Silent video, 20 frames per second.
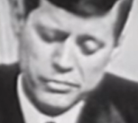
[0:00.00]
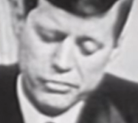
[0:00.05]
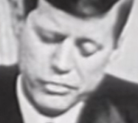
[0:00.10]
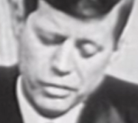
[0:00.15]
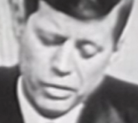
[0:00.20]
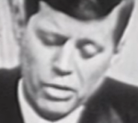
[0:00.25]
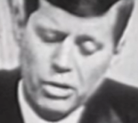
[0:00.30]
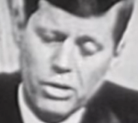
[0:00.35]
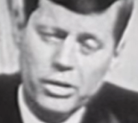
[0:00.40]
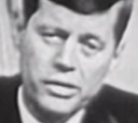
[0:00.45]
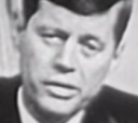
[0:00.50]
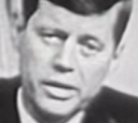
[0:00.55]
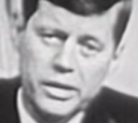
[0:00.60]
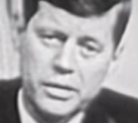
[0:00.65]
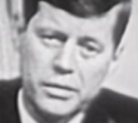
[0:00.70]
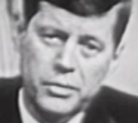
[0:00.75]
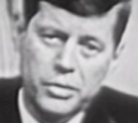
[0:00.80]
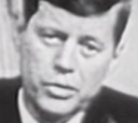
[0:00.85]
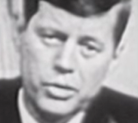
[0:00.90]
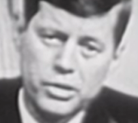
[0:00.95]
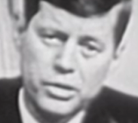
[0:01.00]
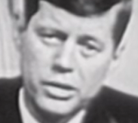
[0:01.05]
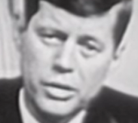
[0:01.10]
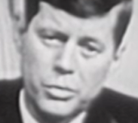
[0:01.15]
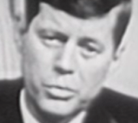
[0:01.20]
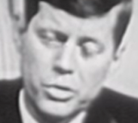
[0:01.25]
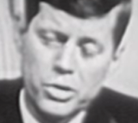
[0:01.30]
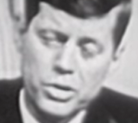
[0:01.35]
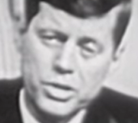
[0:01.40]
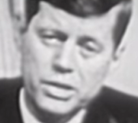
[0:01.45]
fog and a good
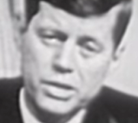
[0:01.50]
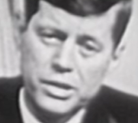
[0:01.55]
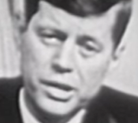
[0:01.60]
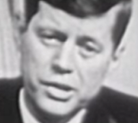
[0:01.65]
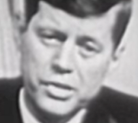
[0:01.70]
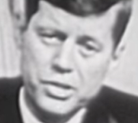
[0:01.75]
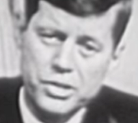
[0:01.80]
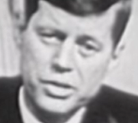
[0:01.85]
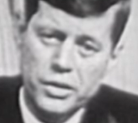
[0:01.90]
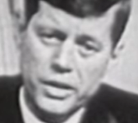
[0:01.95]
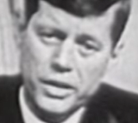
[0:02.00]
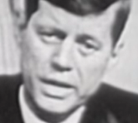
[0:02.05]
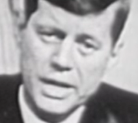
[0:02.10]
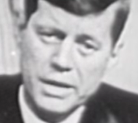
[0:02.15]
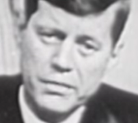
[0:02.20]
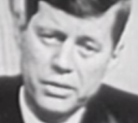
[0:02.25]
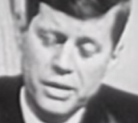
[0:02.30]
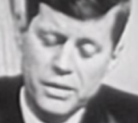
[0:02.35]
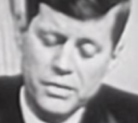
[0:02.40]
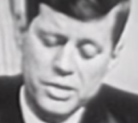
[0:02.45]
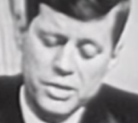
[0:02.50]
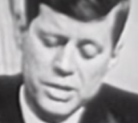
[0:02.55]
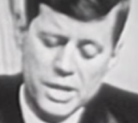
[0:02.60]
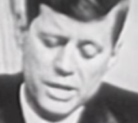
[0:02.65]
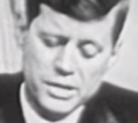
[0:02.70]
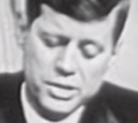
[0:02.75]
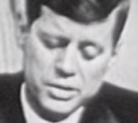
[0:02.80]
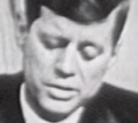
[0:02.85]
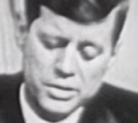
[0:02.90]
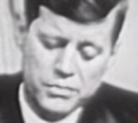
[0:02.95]
deal worse conditions than they have in other
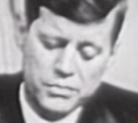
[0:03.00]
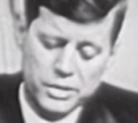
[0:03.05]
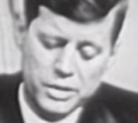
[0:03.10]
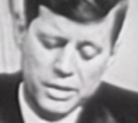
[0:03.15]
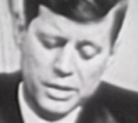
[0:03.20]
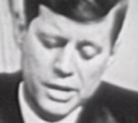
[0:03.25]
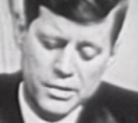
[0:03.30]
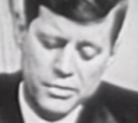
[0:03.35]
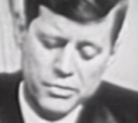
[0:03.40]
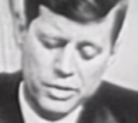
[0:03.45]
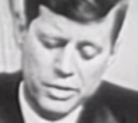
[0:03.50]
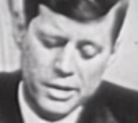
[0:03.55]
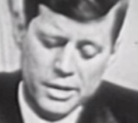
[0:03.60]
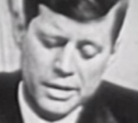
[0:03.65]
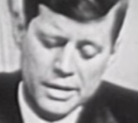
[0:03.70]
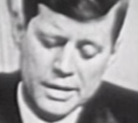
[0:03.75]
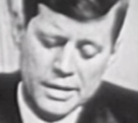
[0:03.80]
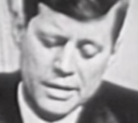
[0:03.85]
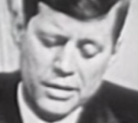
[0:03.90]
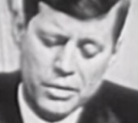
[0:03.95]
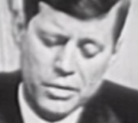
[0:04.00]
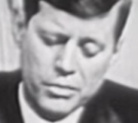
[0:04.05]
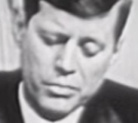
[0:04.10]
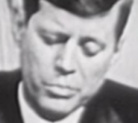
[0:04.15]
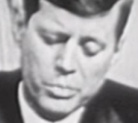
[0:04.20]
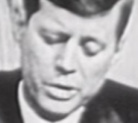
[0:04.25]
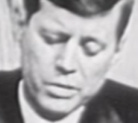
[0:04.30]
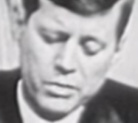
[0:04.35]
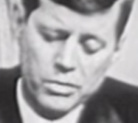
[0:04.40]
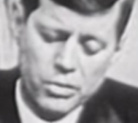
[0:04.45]
sections of the country.
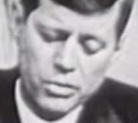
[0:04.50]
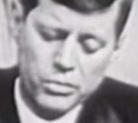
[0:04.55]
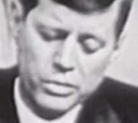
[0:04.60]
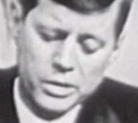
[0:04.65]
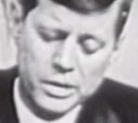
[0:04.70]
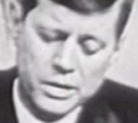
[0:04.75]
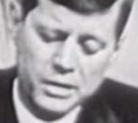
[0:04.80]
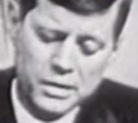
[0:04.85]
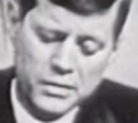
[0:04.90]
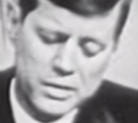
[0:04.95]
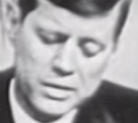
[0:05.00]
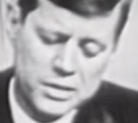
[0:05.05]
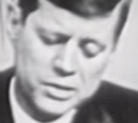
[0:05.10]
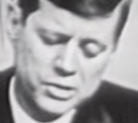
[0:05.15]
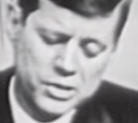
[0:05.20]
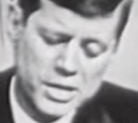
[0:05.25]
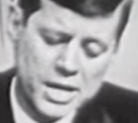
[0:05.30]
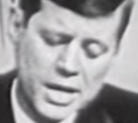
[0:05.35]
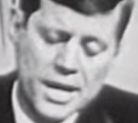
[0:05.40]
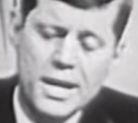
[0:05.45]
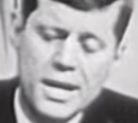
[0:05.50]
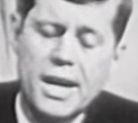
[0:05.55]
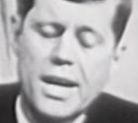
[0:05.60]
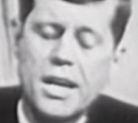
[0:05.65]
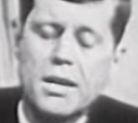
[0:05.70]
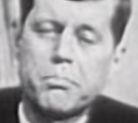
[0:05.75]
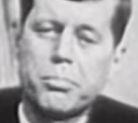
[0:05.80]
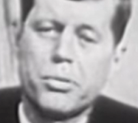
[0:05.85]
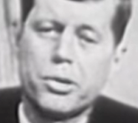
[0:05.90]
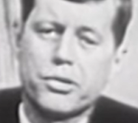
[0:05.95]
We're only, the
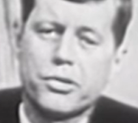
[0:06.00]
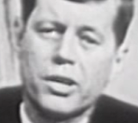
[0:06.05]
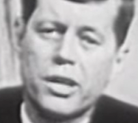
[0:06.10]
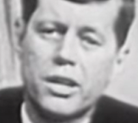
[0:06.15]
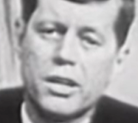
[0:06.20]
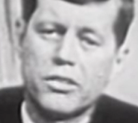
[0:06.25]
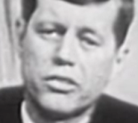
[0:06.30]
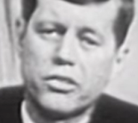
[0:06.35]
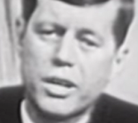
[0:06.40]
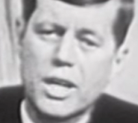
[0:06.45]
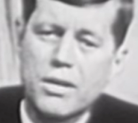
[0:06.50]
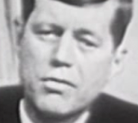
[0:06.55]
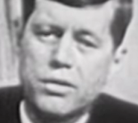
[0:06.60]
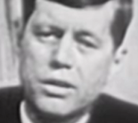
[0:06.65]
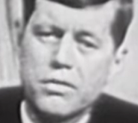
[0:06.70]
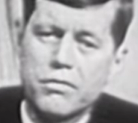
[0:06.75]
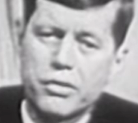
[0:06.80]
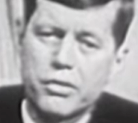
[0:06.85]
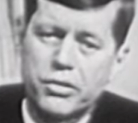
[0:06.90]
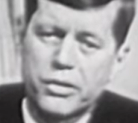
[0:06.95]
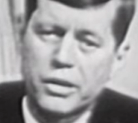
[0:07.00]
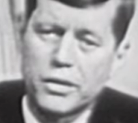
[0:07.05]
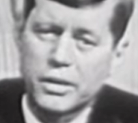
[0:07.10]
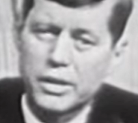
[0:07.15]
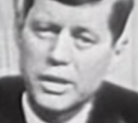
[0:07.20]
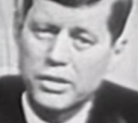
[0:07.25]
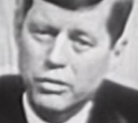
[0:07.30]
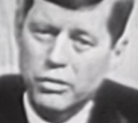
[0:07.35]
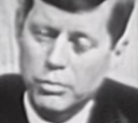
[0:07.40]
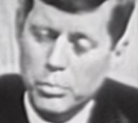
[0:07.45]
CAA puts in safety
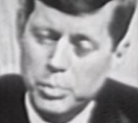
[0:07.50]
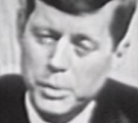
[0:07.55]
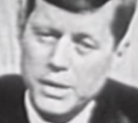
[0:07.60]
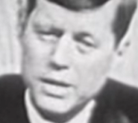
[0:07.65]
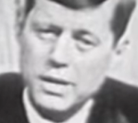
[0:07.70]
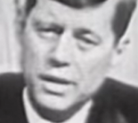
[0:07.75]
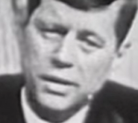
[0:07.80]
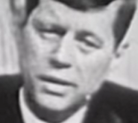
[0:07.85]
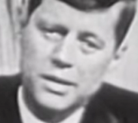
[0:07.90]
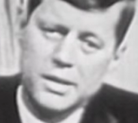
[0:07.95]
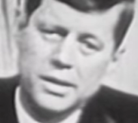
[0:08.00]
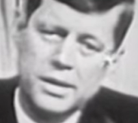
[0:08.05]
facilities of a particular